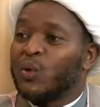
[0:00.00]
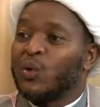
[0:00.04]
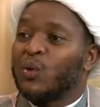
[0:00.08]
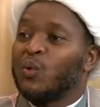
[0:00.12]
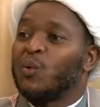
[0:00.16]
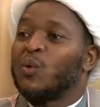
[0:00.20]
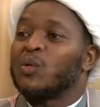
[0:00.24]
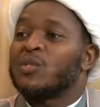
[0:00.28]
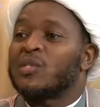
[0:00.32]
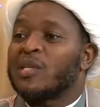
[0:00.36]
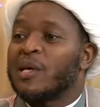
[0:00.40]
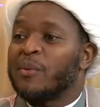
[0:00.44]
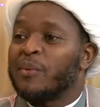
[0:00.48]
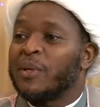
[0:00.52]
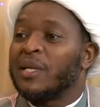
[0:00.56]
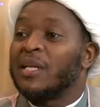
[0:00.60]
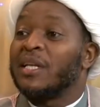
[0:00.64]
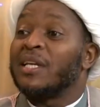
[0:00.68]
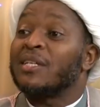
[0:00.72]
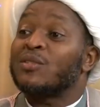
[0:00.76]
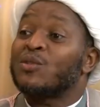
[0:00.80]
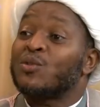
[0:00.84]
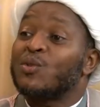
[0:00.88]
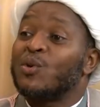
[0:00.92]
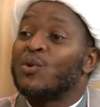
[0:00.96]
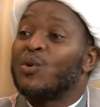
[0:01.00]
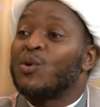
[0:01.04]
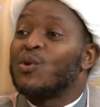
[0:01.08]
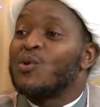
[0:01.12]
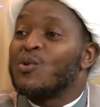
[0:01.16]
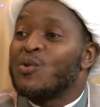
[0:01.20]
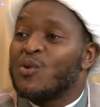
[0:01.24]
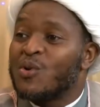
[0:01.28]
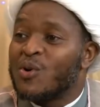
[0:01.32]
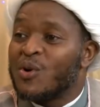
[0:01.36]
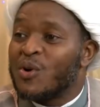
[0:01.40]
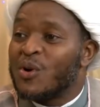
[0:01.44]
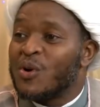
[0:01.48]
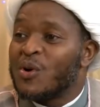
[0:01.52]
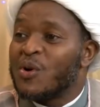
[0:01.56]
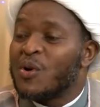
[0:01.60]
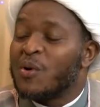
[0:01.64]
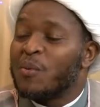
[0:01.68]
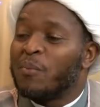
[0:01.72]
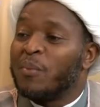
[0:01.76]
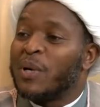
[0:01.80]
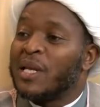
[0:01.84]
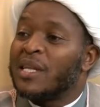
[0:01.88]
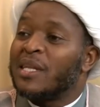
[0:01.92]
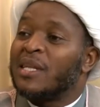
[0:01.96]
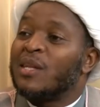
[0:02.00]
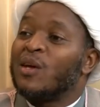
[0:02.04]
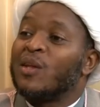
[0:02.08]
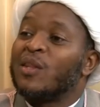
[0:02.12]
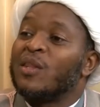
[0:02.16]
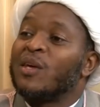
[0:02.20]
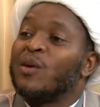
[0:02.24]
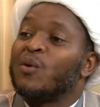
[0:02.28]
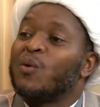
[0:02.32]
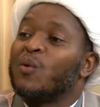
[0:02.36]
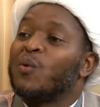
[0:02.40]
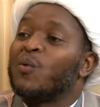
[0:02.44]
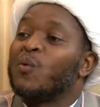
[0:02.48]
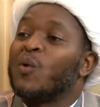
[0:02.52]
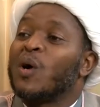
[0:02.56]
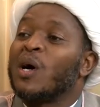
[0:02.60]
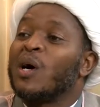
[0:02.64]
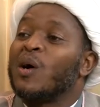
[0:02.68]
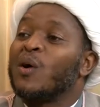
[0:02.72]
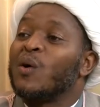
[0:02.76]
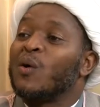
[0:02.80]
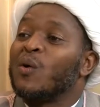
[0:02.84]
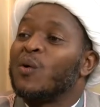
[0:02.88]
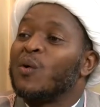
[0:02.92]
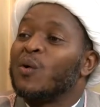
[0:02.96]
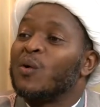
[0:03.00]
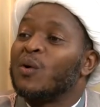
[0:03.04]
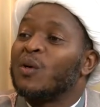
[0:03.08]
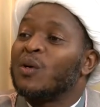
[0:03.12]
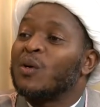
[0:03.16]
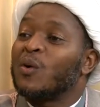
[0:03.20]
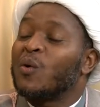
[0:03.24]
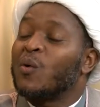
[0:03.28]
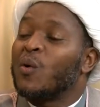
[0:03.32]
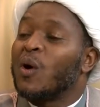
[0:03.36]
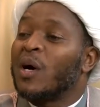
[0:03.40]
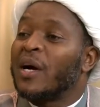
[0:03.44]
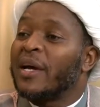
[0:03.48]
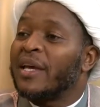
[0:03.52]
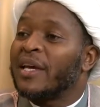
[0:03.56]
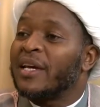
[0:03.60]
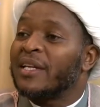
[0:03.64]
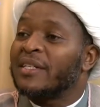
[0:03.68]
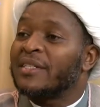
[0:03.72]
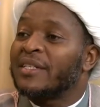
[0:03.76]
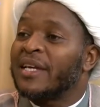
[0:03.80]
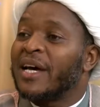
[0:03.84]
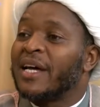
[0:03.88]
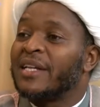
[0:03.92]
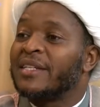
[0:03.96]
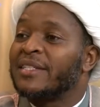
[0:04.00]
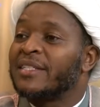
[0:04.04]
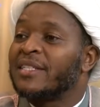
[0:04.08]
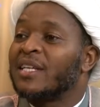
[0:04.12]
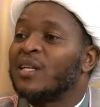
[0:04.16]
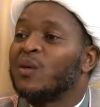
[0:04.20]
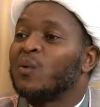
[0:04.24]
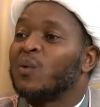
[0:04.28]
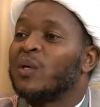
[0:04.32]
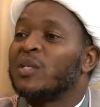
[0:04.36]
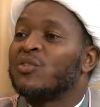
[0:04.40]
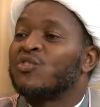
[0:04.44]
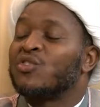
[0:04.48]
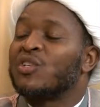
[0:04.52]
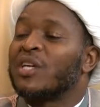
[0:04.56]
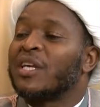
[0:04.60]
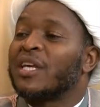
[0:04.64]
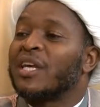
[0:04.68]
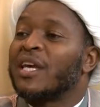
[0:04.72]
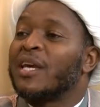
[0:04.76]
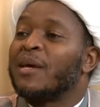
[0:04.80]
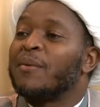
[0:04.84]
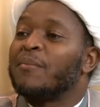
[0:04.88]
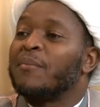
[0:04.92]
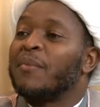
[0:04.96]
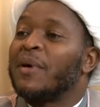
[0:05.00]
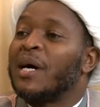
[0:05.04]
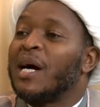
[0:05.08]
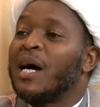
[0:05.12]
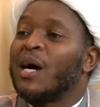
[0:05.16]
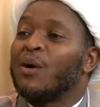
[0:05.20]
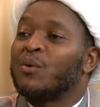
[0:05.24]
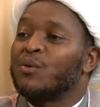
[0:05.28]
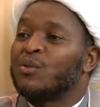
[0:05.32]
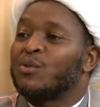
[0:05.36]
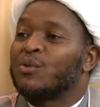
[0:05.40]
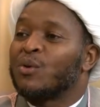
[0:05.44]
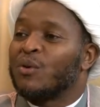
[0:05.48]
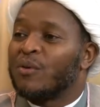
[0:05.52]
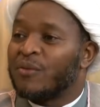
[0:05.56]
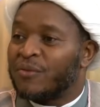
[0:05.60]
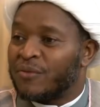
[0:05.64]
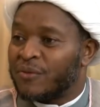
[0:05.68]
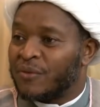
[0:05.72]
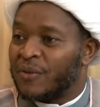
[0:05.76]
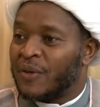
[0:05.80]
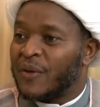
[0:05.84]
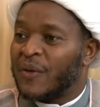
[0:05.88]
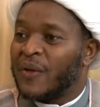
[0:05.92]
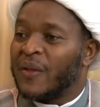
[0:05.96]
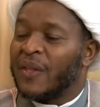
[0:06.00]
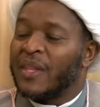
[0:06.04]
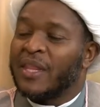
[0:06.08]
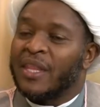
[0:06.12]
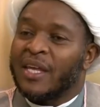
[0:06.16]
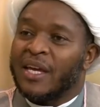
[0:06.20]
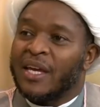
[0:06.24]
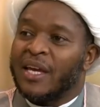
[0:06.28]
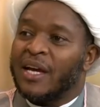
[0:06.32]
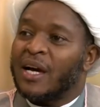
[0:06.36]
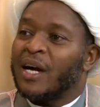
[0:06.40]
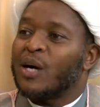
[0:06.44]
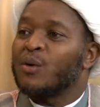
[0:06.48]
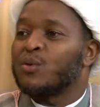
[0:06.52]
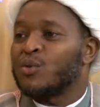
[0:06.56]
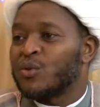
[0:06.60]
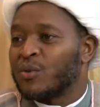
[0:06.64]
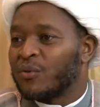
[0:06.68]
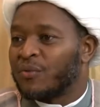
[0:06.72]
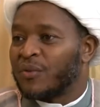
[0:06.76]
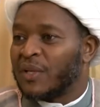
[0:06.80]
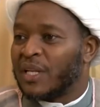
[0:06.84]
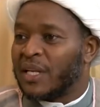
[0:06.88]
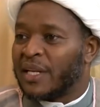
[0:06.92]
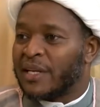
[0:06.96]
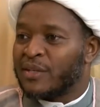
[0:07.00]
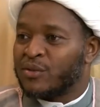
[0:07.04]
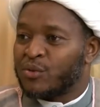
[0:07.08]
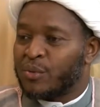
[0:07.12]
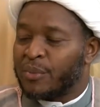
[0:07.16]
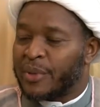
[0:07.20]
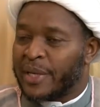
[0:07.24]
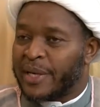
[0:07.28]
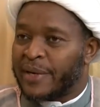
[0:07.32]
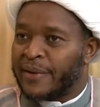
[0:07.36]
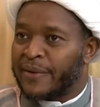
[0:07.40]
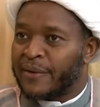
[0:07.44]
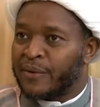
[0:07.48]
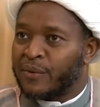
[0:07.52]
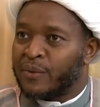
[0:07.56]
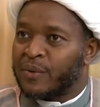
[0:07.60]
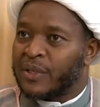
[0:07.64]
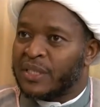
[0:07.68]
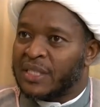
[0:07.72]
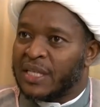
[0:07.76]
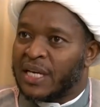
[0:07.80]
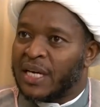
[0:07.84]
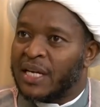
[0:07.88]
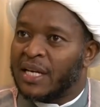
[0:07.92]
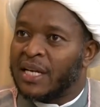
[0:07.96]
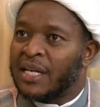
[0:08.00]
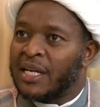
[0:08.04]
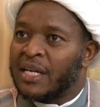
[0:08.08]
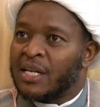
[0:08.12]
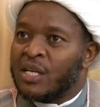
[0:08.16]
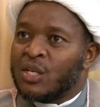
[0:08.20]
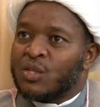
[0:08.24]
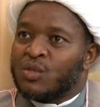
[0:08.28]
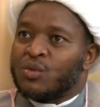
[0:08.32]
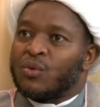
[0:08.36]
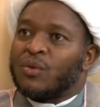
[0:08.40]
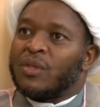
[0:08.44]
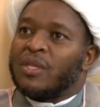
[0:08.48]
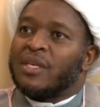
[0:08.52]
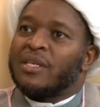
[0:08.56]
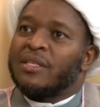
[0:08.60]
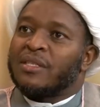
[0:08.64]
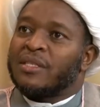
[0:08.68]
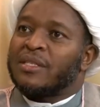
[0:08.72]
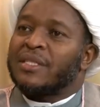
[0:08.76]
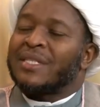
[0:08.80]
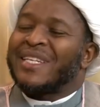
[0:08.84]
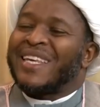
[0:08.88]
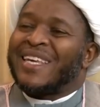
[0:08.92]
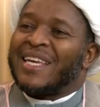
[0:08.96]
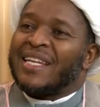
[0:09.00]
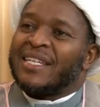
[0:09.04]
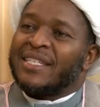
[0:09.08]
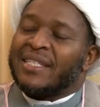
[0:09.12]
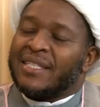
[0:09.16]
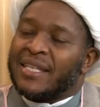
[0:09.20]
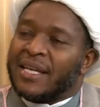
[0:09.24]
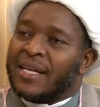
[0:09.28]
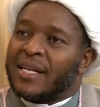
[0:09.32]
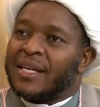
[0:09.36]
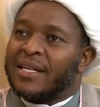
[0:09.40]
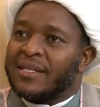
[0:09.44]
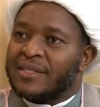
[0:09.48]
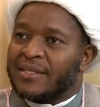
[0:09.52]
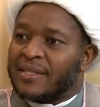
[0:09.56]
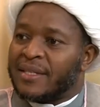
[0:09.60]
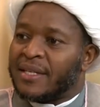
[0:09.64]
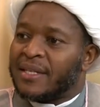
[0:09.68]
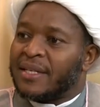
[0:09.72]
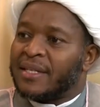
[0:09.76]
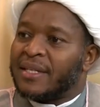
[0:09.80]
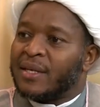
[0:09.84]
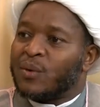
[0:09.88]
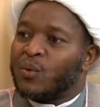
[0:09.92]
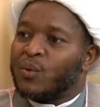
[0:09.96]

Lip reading: know what's happened. Let's go. But they were all quiet until when she came out of the house of Allah subhanahu wa ta'ala. So this can tell us that there